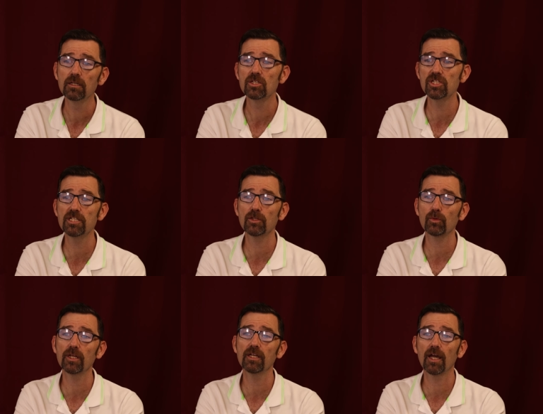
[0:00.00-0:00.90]

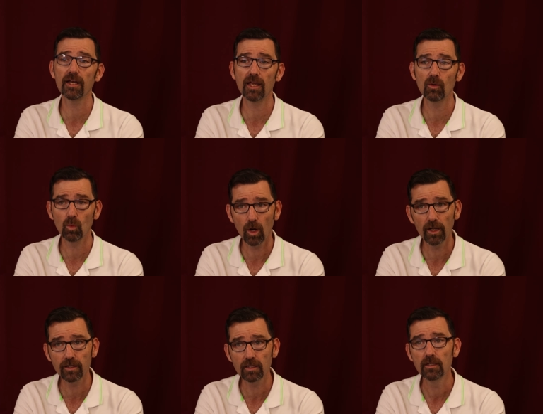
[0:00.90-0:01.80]
GT3,
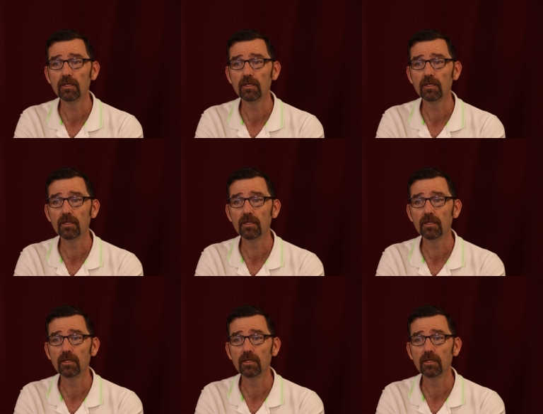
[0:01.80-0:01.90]
981,